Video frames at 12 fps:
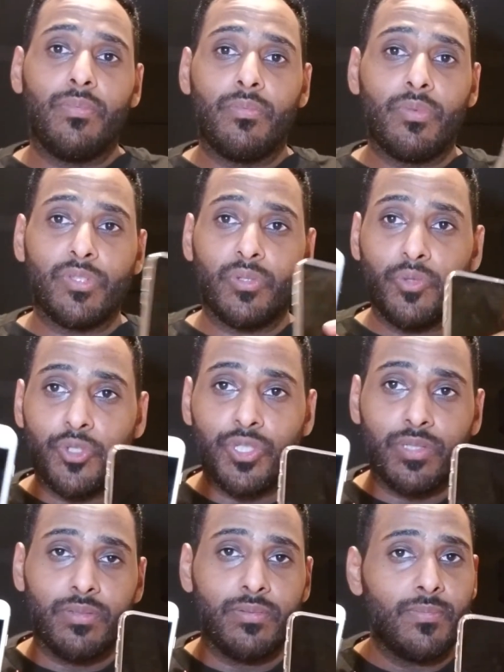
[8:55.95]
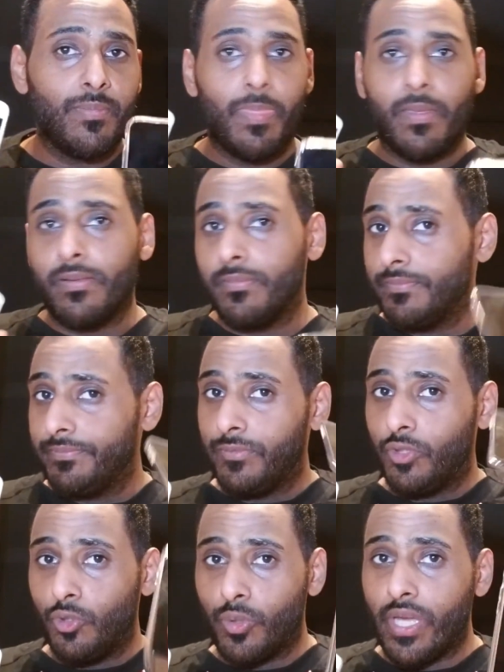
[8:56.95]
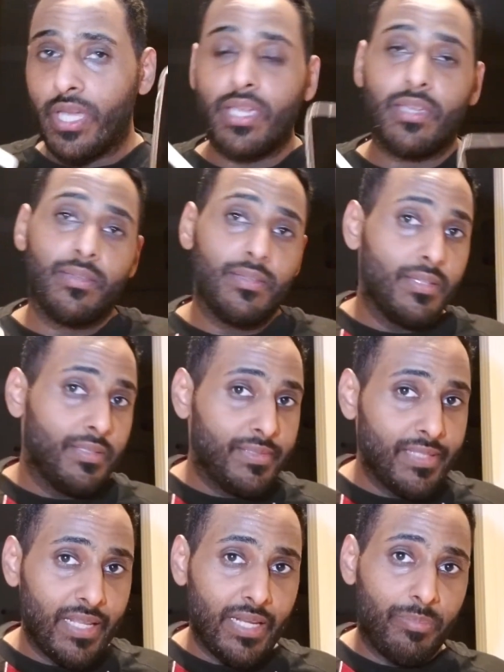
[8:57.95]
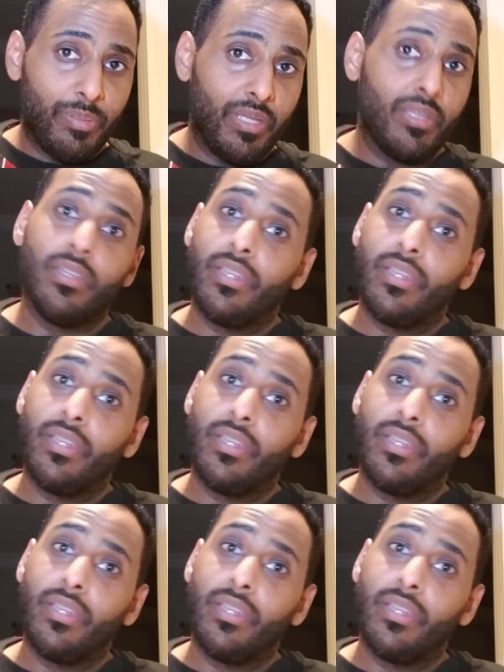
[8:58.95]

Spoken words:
resolution 2K 1080p,